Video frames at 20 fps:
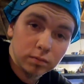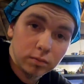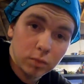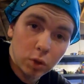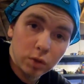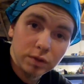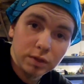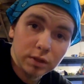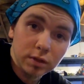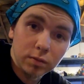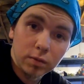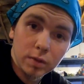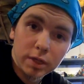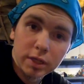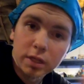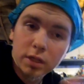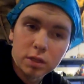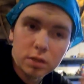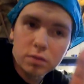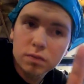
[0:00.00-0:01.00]
most of the
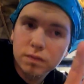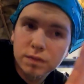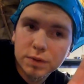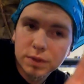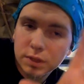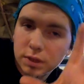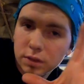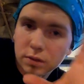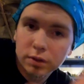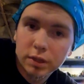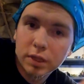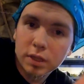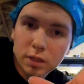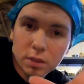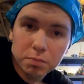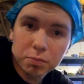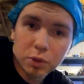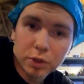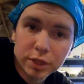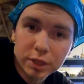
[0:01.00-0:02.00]
way, you still get a
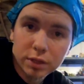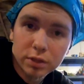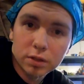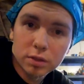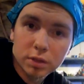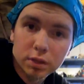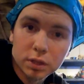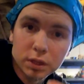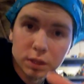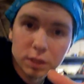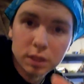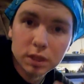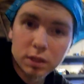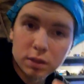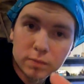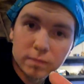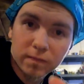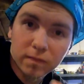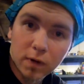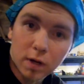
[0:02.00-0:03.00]
pretty good
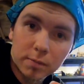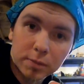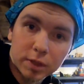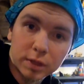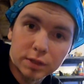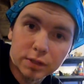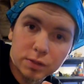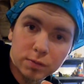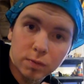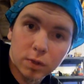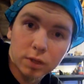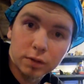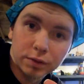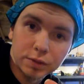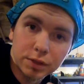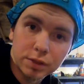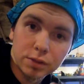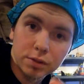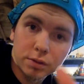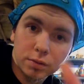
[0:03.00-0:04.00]
heat from it as well
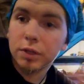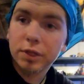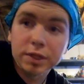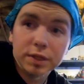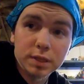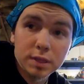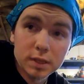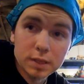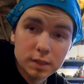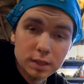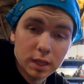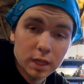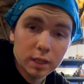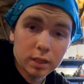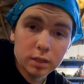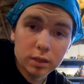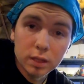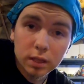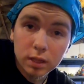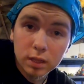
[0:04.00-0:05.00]
too, at least
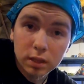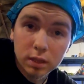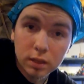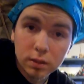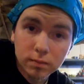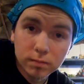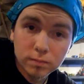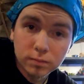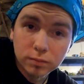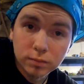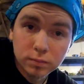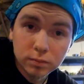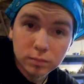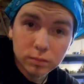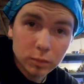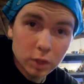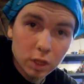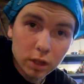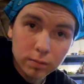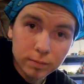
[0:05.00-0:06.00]
inside a
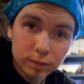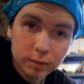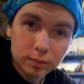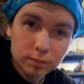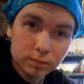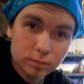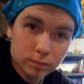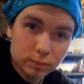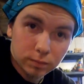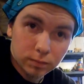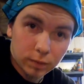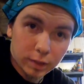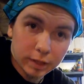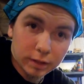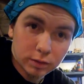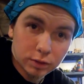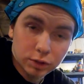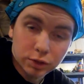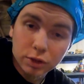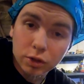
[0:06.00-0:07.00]
oven
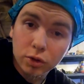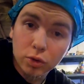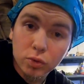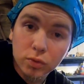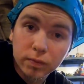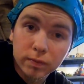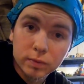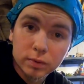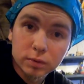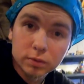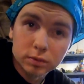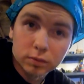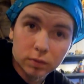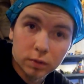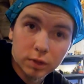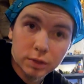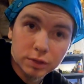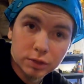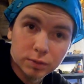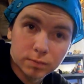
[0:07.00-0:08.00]
like stove,
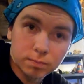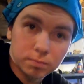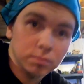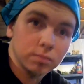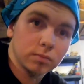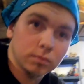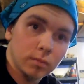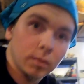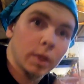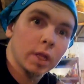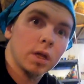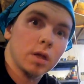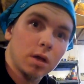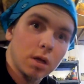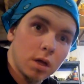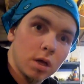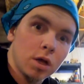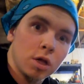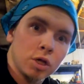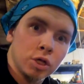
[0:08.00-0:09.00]
or
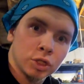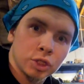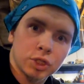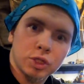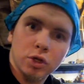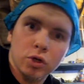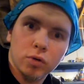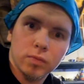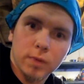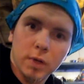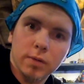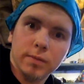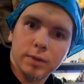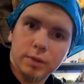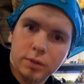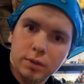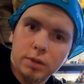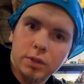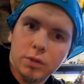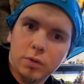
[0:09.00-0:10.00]
stove
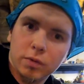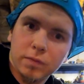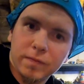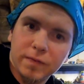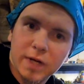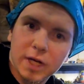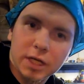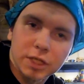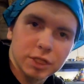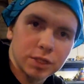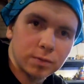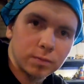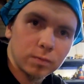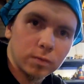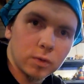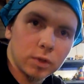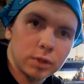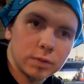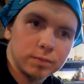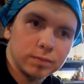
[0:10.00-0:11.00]
oven, the old-fashioned
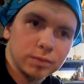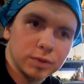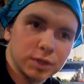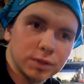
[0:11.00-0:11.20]
one.